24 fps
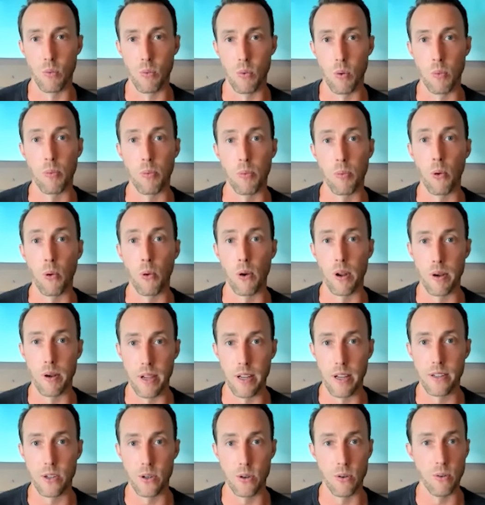
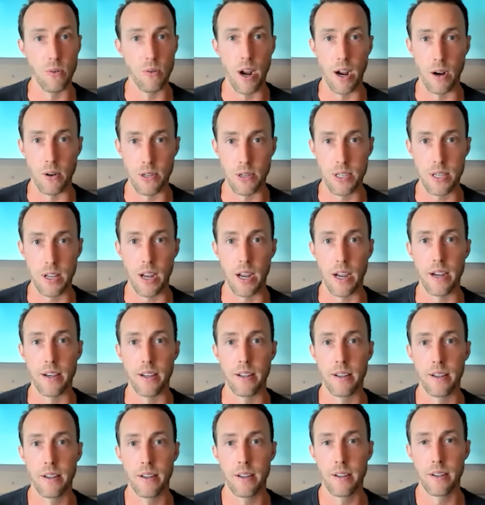reported to
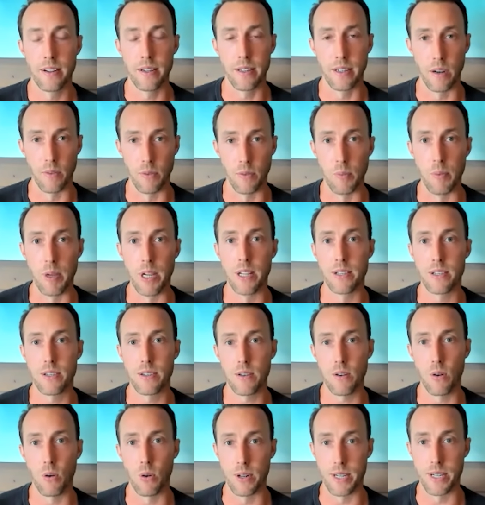outside
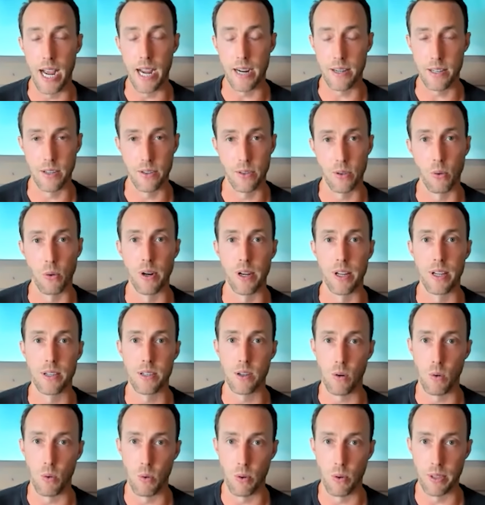governments or tax
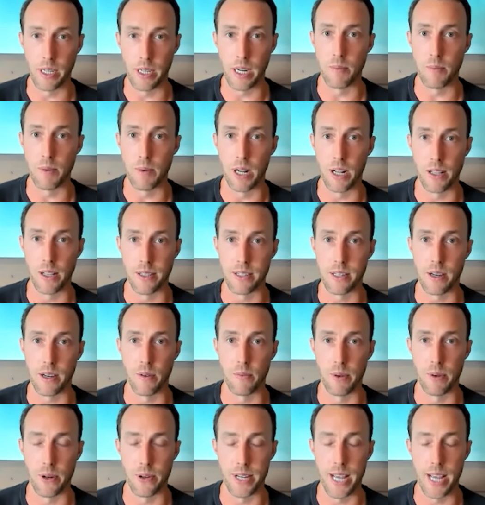authorities or the Cayman Islands
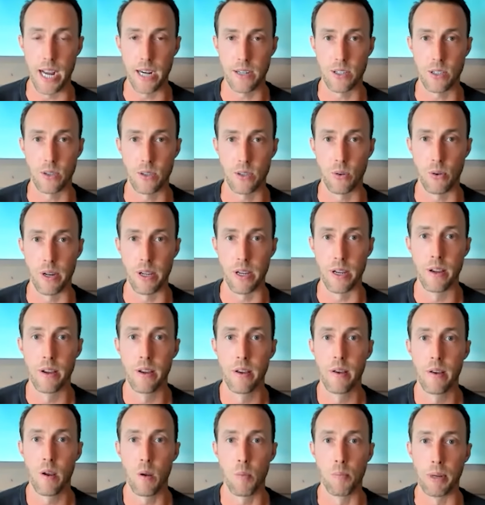government or tax authority.
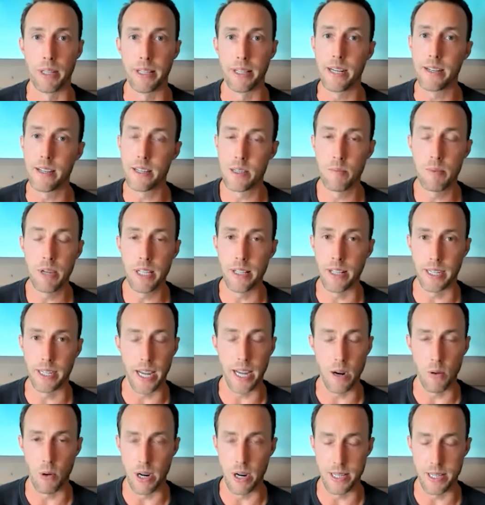But that doesn't mean that
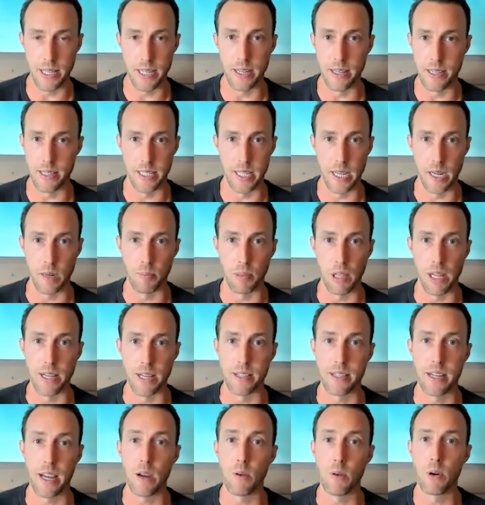KYC doesn't take
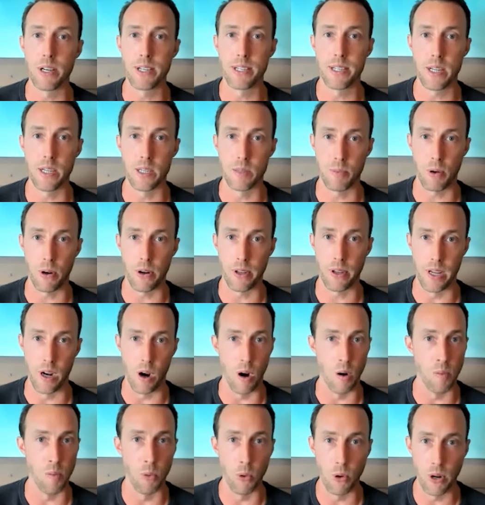place. KYC is part of the
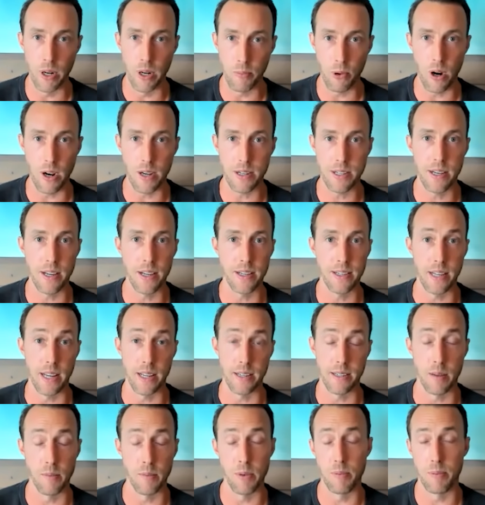onboarding process.
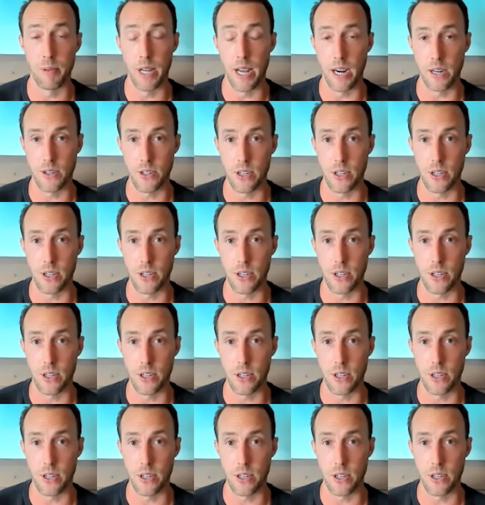SWP